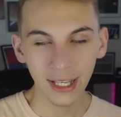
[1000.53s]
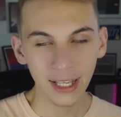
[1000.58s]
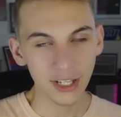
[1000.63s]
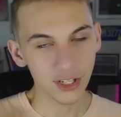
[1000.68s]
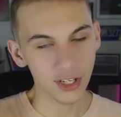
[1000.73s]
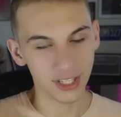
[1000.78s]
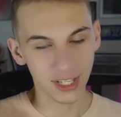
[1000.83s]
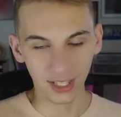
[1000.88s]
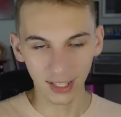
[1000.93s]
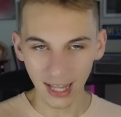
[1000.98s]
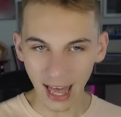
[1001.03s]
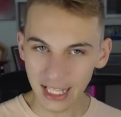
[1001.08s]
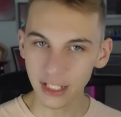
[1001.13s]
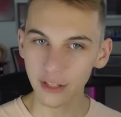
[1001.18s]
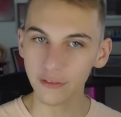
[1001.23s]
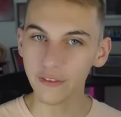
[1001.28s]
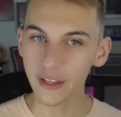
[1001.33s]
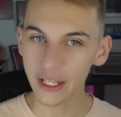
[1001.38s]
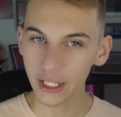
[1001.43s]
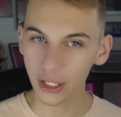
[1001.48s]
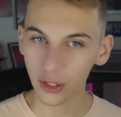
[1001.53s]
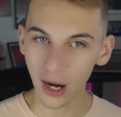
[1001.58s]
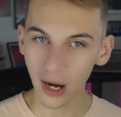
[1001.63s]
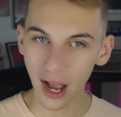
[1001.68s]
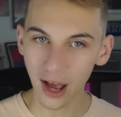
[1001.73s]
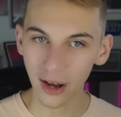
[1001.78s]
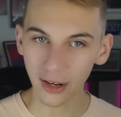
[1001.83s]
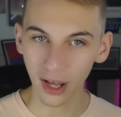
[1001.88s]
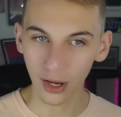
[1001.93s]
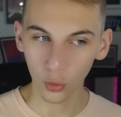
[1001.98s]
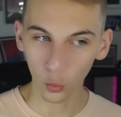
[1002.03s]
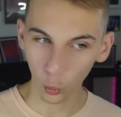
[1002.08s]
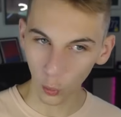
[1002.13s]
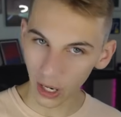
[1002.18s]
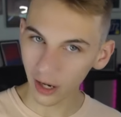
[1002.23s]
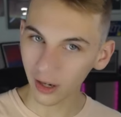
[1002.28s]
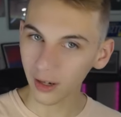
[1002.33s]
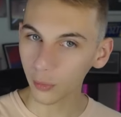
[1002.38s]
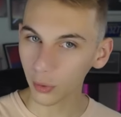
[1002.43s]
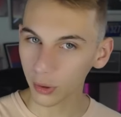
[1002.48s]
Just a lot to figure out on
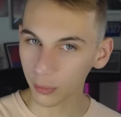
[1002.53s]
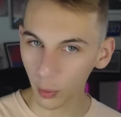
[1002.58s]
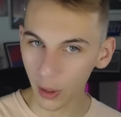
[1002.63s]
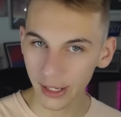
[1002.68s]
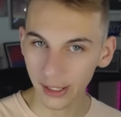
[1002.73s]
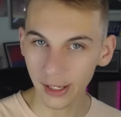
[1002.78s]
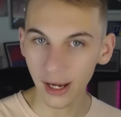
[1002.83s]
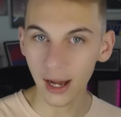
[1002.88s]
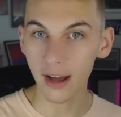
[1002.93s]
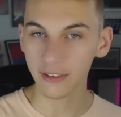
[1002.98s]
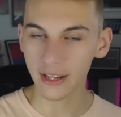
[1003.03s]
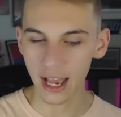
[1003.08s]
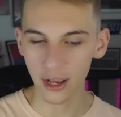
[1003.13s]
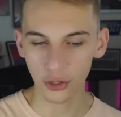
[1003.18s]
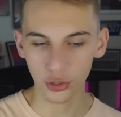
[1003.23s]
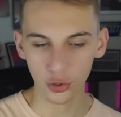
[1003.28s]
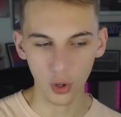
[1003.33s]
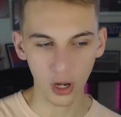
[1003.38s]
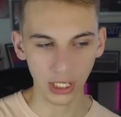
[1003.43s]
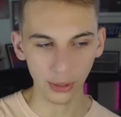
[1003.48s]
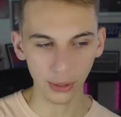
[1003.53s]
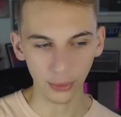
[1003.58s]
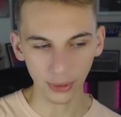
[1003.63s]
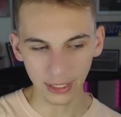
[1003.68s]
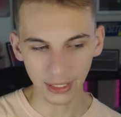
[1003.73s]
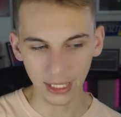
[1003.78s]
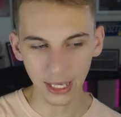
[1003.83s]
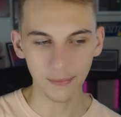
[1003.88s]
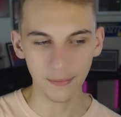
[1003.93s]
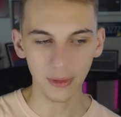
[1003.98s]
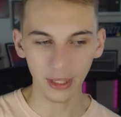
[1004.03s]
where it would break off and how strong it would get.